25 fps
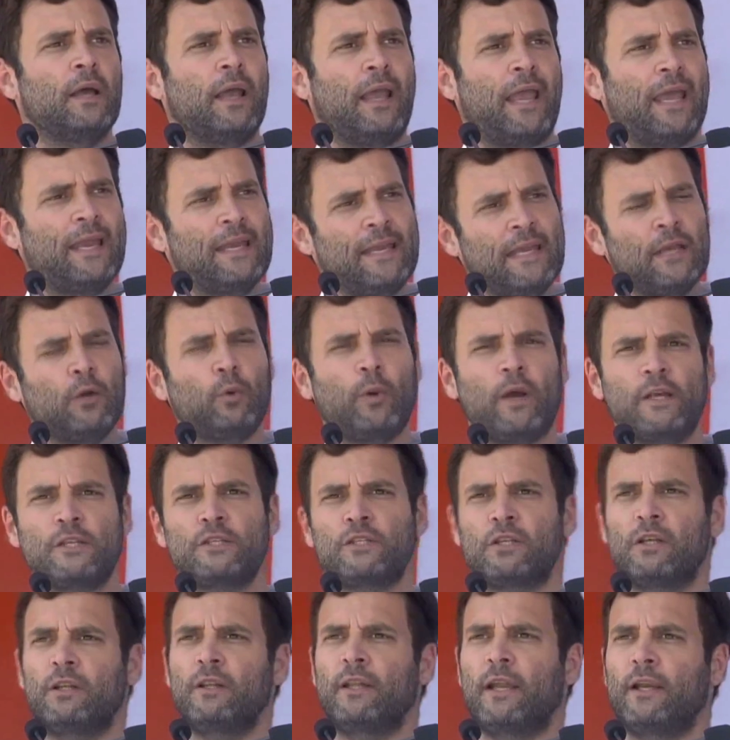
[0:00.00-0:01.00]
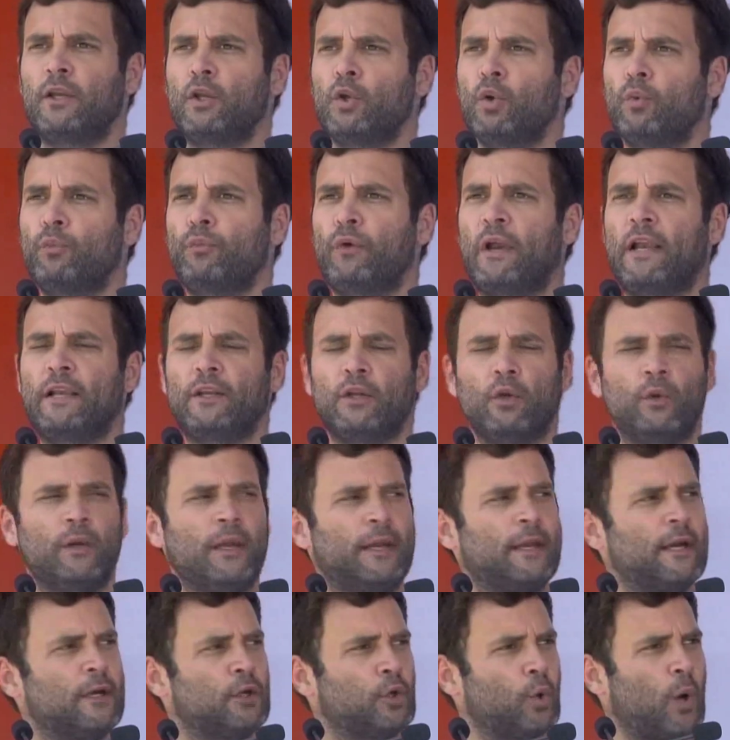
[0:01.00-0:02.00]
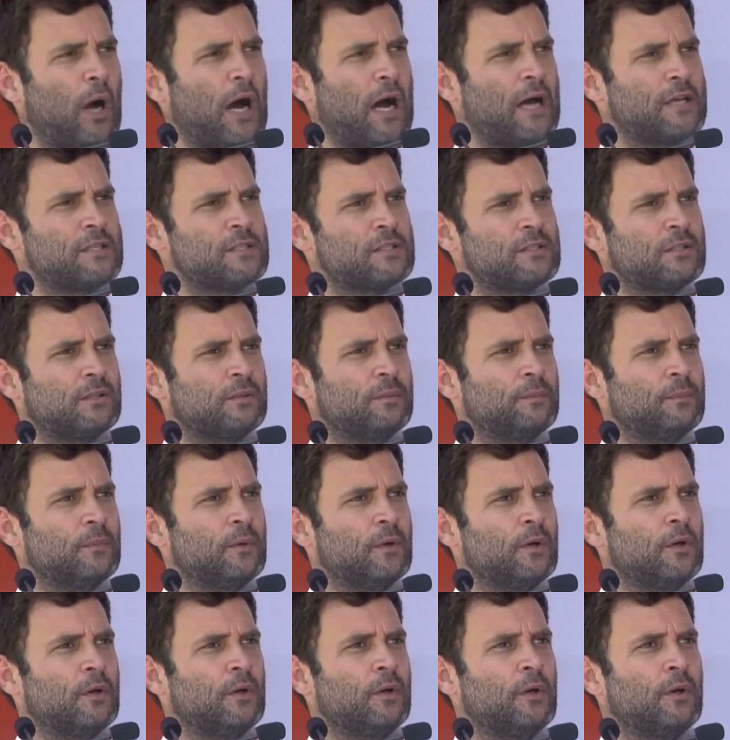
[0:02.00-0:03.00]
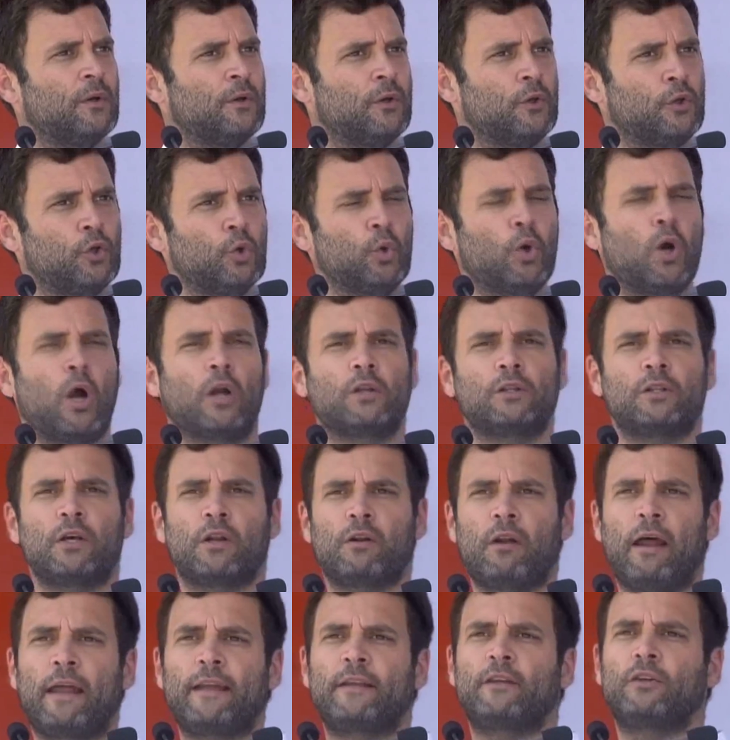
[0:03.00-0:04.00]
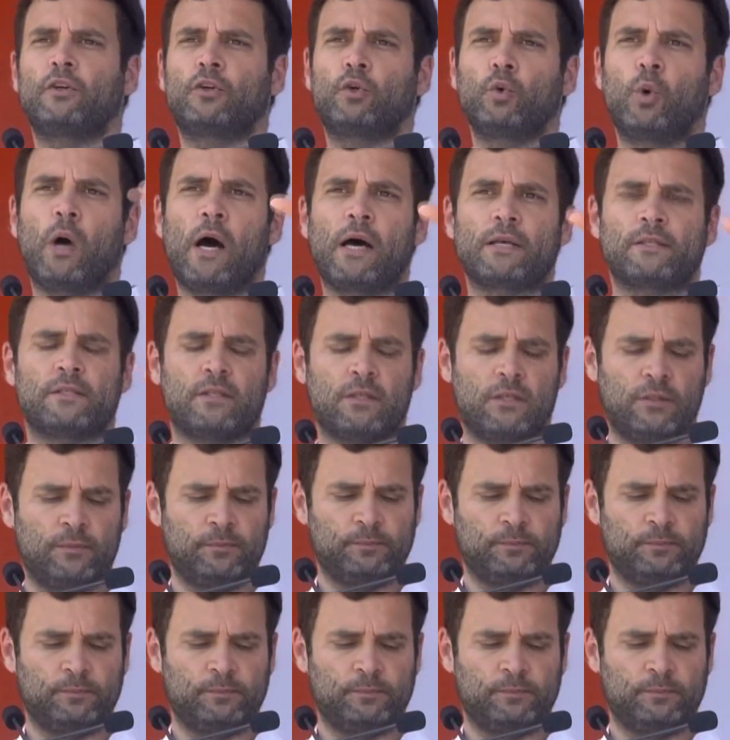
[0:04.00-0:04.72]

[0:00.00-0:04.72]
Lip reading: any question that you felt you needed to ask, you got the right to ask.